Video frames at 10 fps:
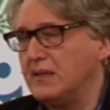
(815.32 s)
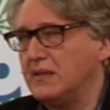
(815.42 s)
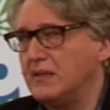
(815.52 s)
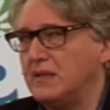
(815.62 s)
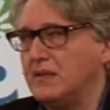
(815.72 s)

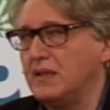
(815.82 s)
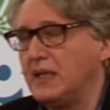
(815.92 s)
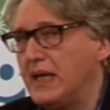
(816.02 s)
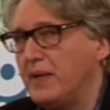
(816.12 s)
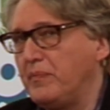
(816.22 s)
Mm-hmm.
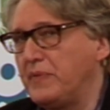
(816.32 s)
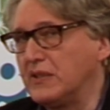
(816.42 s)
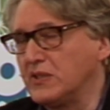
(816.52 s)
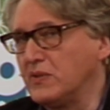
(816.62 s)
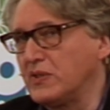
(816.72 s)

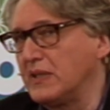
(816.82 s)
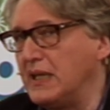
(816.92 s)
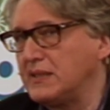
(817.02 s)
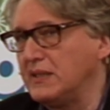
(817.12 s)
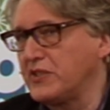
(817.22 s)
Because also
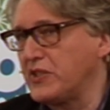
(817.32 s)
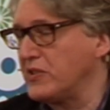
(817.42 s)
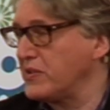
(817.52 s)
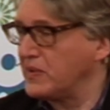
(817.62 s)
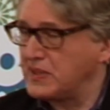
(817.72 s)
Catholic
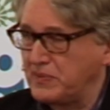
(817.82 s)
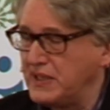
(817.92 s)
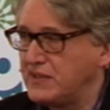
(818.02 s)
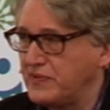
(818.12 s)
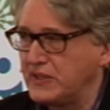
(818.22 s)
Church was a
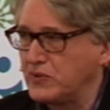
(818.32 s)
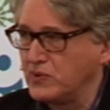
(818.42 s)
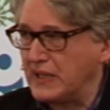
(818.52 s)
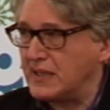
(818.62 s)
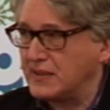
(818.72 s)
place where you
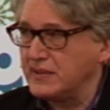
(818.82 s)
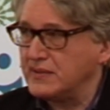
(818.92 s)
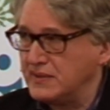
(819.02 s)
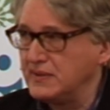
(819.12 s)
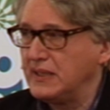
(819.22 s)
could
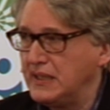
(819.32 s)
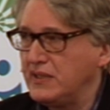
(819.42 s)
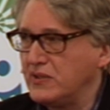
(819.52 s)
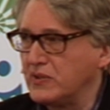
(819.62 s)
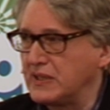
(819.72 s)
argue.
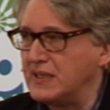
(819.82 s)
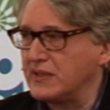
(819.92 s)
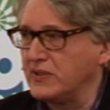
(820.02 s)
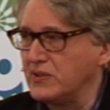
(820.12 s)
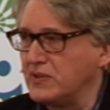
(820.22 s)
You could
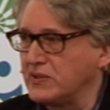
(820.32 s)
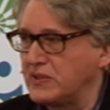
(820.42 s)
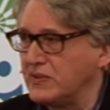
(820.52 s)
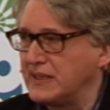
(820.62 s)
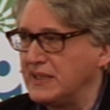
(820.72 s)
argue
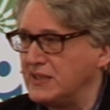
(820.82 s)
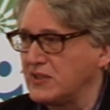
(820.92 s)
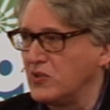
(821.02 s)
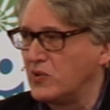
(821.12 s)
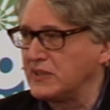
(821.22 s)
also
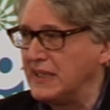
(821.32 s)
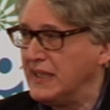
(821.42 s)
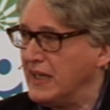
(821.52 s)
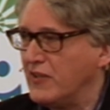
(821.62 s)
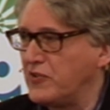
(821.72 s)
against God
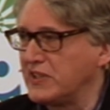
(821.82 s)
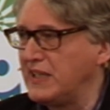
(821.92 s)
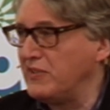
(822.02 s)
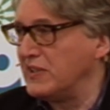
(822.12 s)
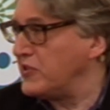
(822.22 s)
for
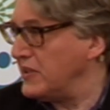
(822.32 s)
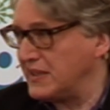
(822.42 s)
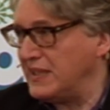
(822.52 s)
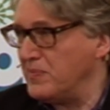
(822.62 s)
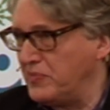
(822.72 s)
devil, for
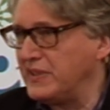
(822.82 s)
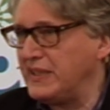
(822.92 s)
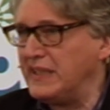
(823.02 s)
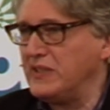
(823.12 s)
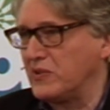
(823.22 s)
example.
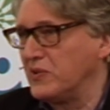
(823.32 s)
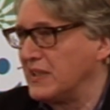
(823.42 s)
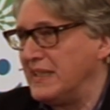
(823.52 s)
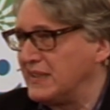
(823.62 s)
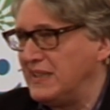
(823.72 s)
Yeah, yeah? You could
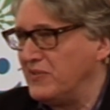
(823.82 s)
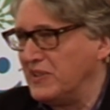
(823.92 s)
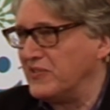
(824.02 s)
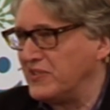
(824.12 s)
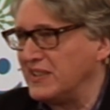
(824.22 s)
like
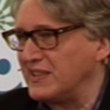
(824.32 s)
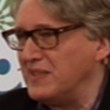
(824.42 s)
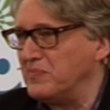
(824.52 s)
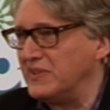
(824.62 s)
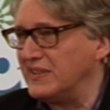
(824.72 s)
devil, for
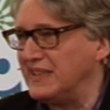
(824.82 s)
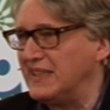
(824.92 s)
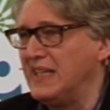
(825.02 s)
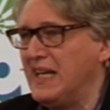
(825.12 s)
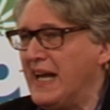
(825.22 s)
example.
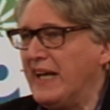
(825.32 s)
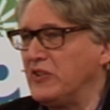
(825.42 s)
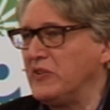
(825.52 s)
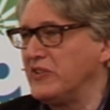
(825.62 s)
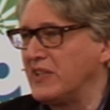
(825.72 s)

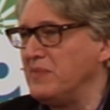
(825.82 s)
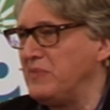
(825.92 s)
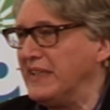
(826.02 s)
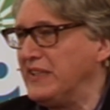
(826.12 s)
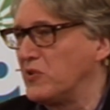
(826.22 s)
Yeah,
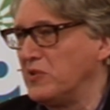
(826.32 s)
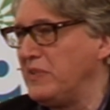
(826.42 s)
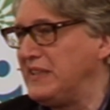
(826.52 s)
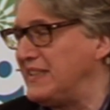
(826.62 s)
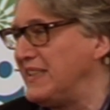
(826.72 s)
you could
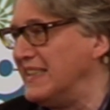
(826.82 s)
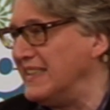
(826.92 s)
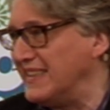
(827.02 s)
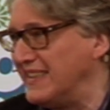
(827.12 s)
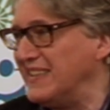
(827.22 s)
be
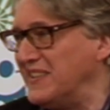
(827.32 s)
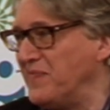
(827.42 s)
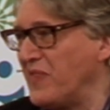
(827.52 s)
dissident. Yeah? Yeah.